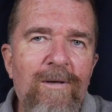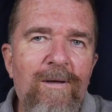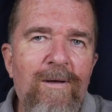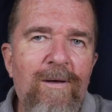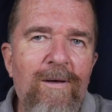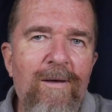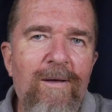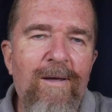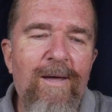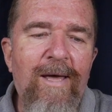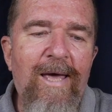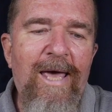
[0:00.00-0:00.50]

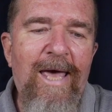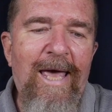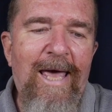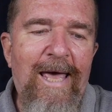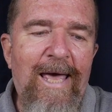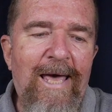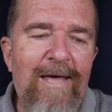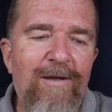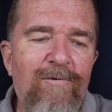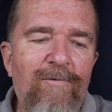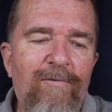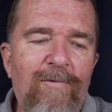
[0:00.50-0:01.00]
uh,
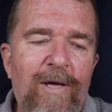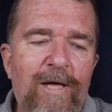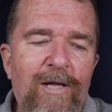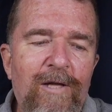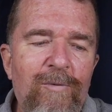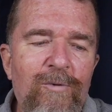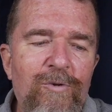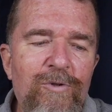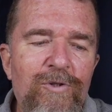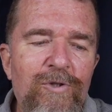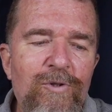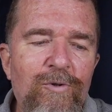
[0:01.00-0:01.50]
had
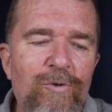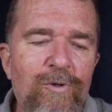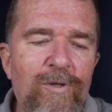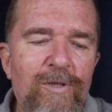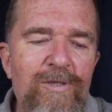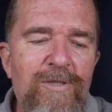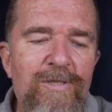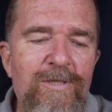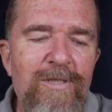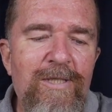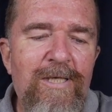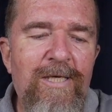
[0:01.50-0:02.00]
available to
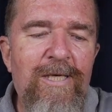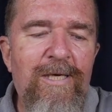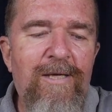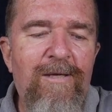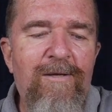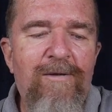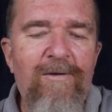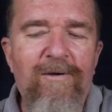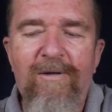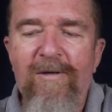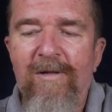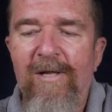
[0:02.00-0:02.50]
us
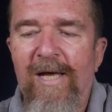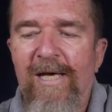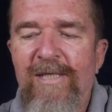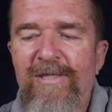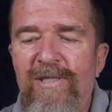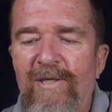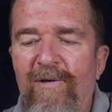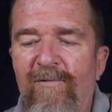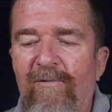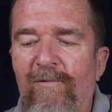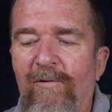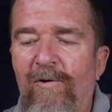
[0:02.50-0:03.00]
in the
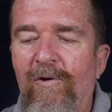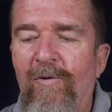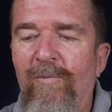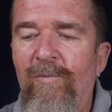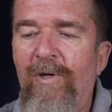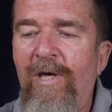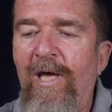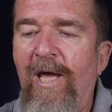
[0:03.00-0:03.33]
classic film